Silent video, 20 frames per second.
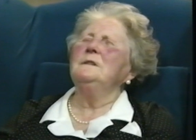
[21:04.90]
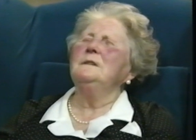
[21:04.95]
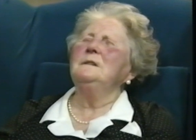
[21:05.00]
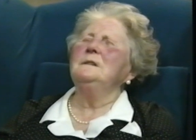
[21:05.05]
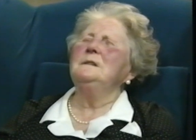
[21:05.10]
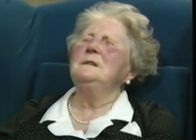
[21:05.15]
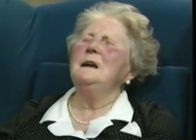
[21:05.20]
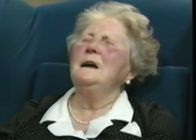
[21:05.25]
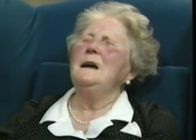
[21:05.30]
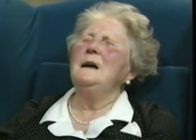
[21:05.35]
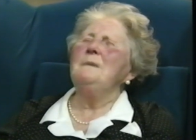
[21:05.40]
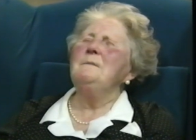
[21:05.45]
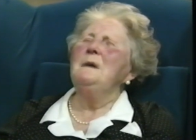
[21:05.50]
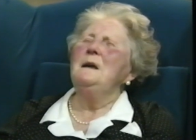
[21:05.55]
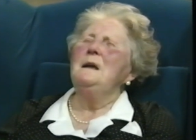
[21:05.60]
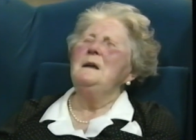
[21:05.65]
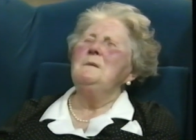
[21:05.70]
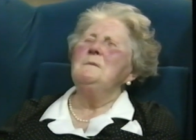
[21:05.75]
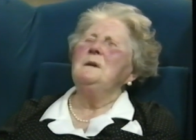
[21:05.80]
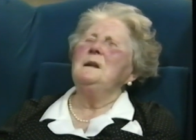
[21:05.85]
the time.
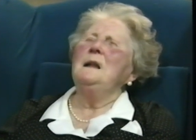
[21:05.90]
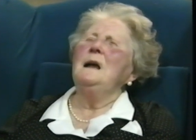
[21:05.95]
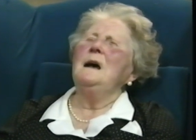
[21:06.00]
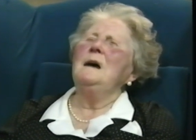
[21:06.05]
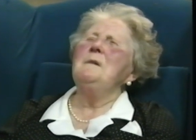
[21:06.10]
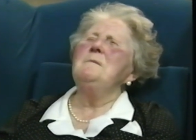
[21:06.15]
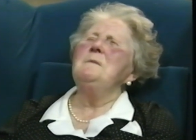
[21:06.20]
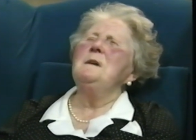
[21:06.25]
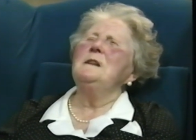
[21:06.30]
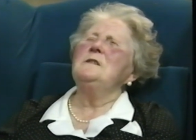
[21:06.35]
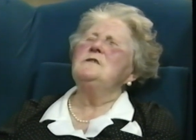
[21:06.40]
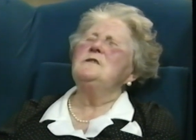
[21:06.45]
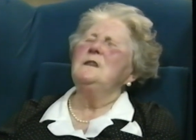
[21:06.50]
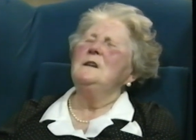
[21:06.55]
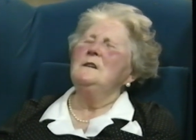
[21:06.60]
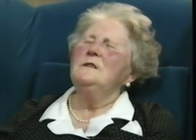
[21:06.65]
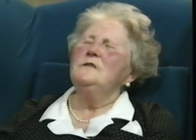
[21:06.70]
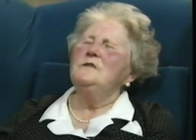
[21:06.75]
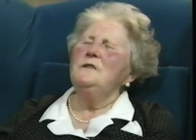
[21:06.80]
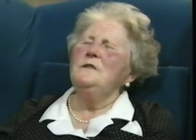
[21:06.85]
But how much
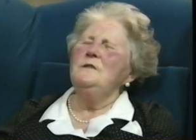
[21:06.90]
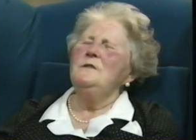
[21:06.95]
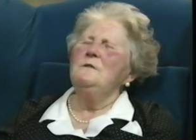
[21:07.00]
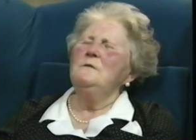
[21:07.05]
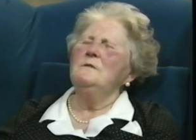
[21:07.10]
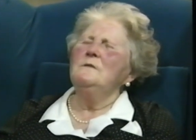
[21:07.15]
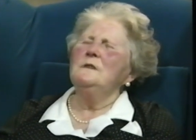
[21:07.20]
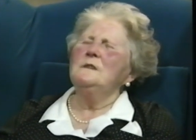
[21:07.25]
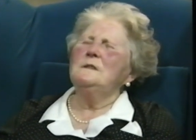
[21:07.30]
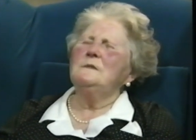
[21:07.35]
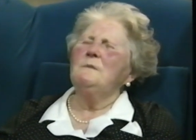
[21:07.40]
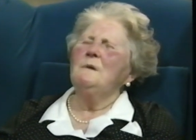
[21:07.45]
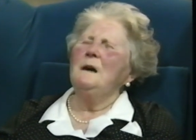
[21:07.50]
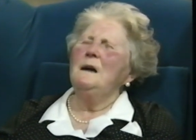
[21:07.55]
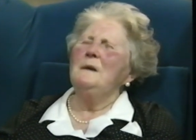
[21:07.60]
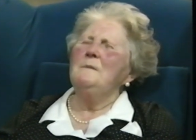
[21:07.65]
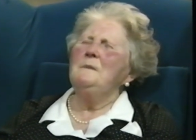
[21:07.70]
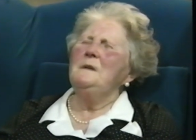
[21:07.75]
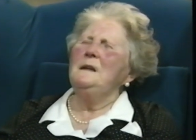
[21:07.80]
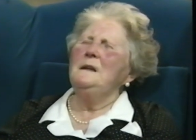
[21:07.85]
she knew the
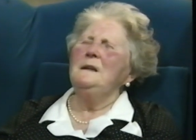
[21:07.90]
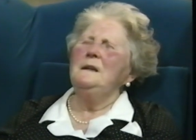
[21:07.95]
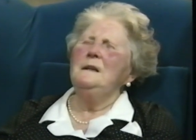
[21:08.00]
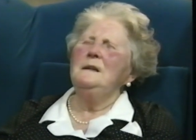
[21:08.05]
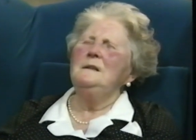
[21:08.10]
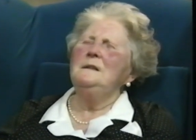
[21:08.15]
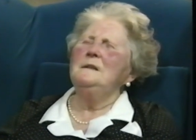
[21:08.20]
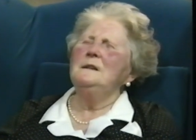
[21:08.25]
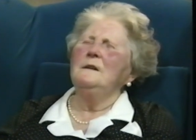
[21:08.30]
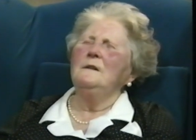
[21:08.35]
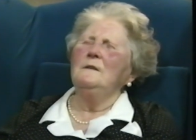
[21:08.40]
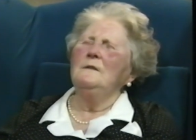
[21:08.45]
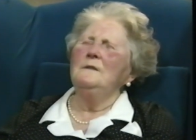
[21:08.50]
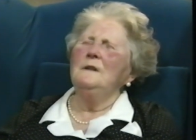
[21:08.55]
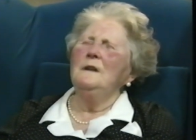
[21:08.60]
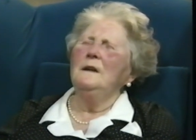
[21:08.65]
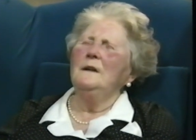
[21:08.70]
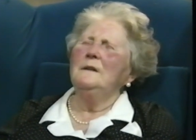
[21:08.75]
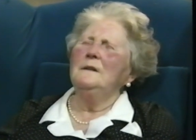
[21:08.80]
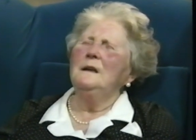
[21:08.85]
Swami in India or
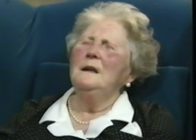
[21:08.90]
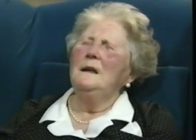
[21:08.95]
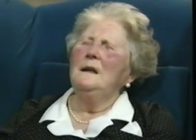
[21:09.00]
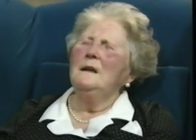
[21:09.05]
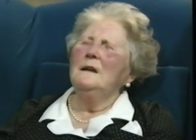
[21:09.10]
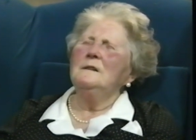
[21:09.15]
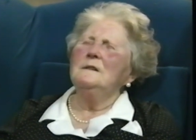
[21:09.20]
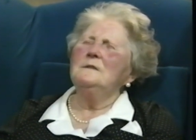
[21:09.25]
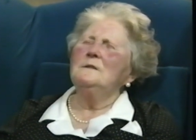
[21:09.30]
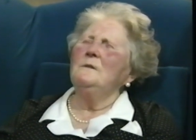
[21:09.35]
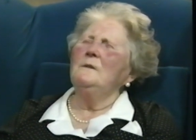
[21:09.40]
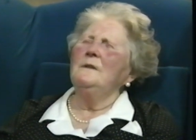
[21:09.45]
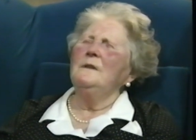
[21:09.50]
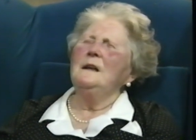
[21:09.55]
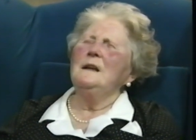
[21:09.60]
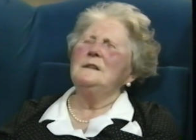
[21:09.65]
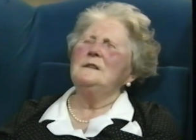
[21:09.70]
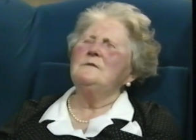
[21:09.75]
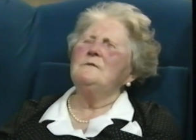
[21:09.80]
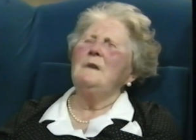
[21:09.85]
not, because all
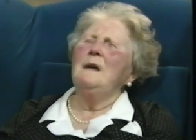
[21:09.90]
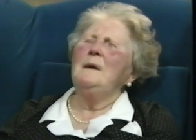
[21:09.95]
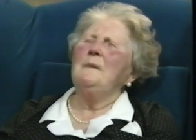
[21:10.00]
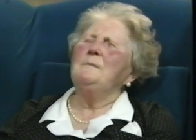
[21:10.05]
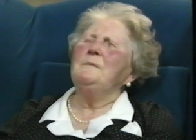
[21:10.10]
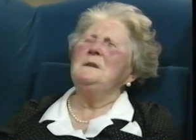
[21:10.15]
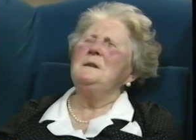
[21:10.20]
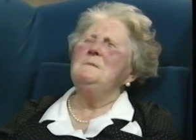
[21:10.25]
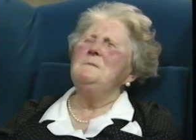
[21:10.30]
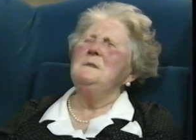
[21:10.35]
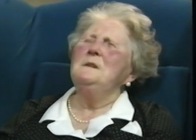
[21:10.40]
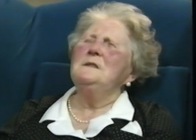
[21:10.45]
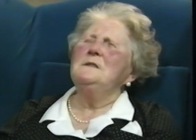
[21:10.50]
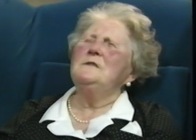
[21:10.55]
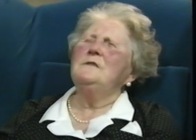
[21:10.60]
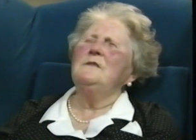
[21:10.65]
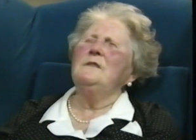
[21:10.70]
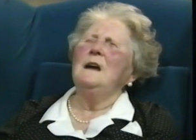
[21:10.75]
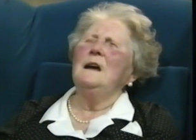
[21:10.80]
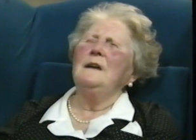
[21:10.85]
that's wrapped in
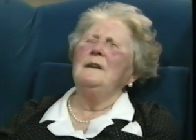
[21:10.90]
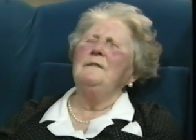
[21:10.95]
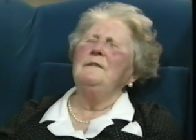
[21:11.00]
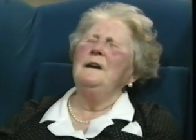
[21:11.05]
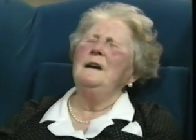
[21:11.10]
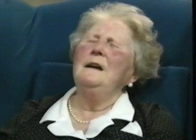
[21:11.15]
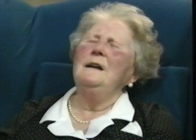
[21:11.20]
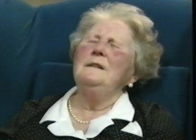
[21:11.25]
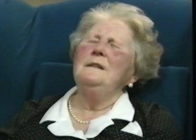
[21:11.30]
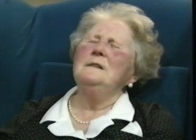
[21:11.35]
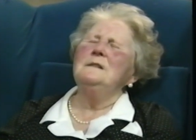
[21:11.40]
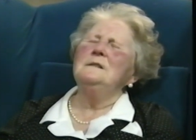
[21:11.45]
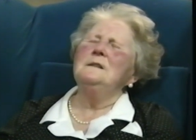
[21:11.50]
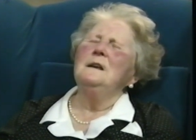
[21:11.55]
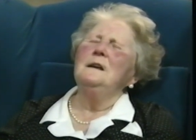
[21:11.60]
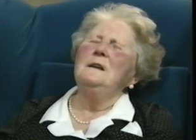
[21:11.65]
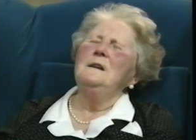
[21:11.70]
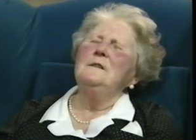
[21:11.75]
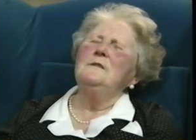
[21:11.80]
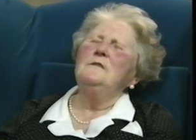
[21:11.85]
mystery, I find, this
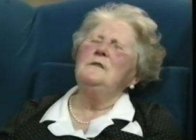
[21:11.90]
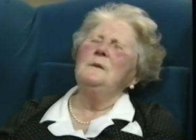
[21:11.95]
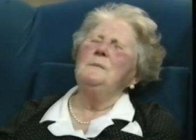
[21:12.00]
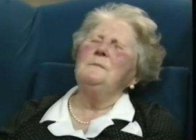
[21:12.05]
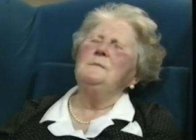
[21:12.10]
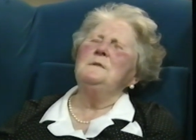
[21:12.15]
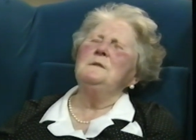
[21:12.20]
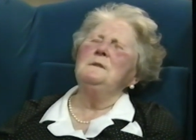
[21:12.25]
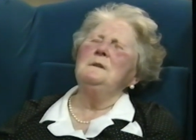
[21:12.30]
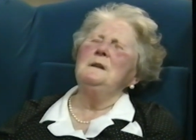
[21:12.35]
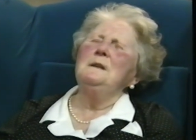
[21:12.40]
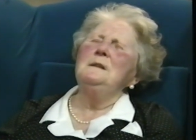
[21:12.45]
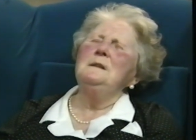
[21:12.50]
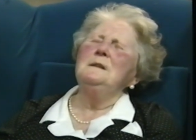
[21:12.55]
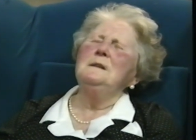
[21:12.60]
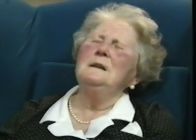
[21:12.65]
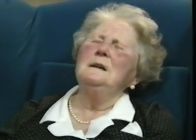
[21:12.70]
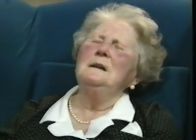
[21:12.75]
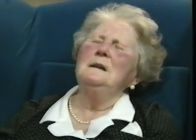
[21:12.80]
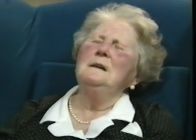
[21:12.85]
trip to
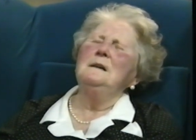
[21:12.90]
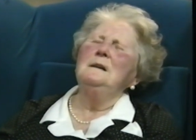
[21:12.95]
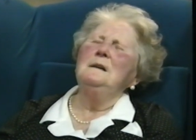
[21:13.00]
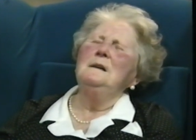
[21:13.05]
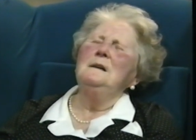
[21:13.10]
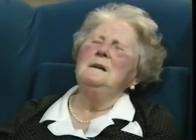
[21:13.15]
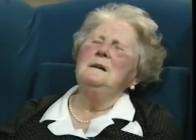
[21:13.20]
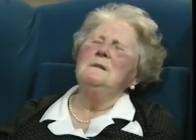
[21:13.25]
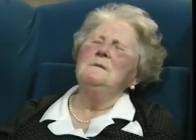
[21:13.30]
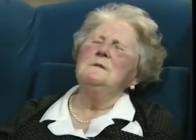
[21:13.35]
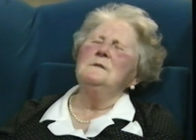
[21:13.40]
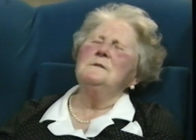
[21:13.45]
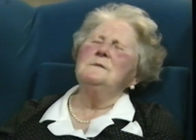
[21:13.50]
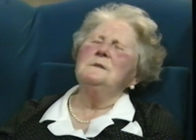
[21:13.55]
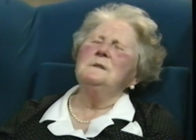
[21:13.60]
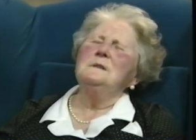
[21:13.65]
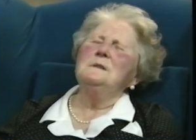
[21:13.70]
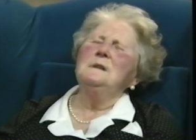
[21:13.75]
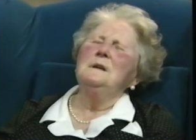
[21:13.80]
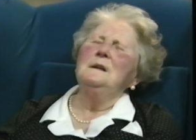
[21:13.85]
India, which
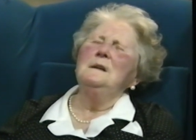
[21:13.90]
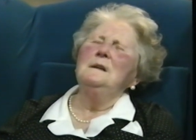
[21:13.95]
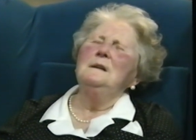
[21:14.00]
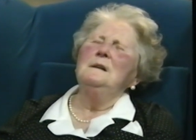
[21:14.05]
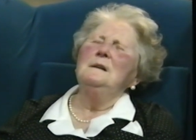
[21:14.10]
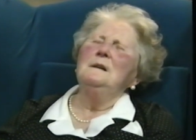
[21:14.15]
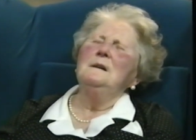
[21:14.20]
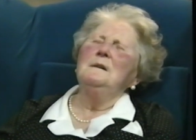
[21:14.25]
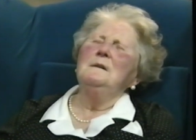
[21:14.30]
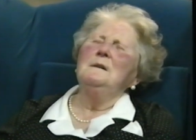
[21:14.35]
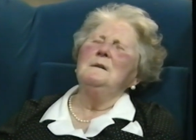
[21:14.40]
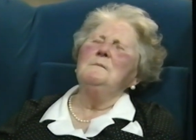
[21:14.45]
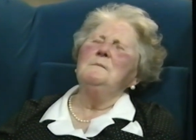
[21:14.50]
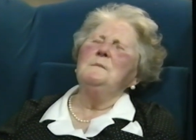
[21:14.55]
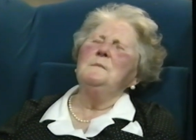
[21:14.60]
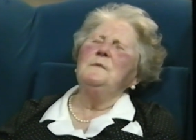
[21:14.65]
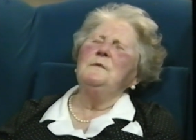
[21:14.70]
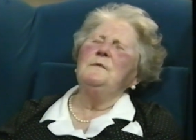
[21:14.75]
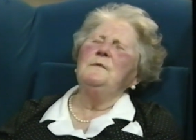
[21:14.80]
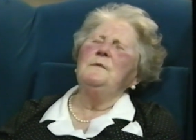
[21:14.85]
was
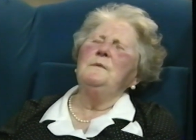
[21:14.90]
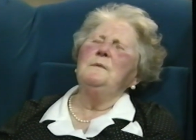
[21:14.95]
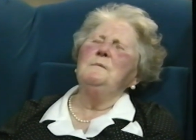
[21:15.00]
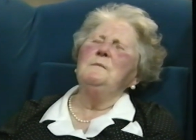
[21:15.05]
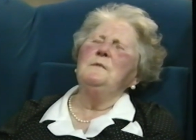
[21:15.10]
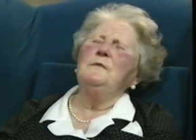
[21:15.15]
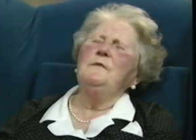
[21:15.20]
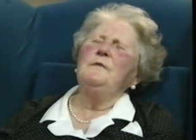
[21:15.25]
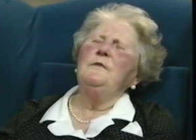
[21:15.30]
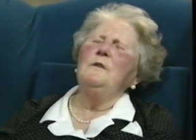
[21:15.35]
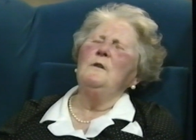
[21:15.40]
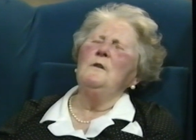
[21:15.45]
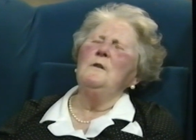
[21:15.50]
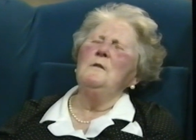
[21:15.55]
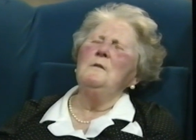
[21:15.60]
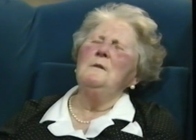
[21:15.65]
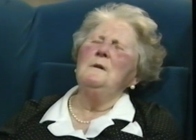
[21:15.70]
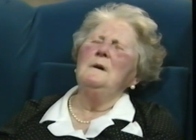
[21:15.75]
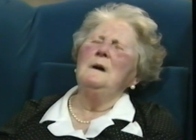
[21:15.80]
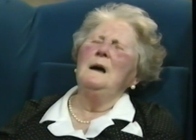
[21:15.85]

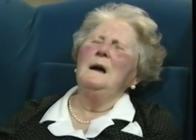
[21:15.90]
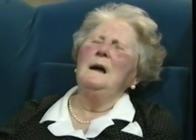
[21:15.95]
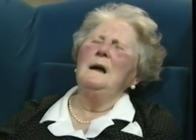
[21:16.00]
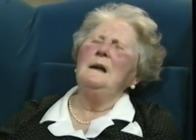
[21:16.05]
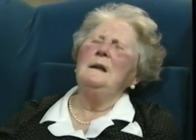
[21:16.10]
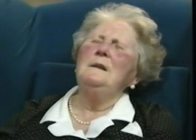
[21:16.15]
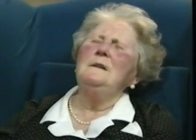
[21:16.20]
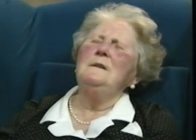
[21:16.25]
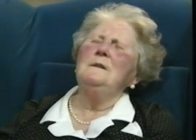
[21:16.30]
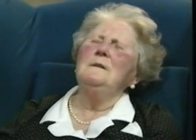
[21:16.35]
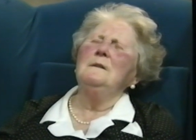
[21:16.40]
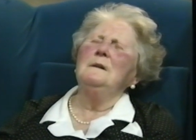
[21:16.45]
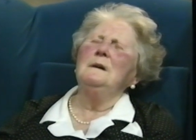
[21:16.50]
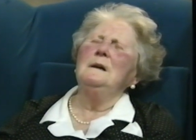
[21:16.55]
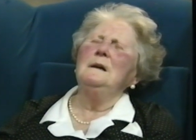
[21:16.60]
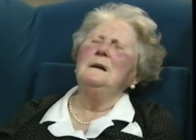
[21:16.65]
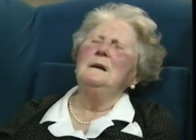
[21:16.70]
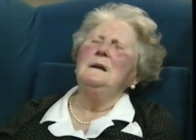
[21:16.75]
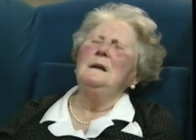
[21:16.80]
before I knew her,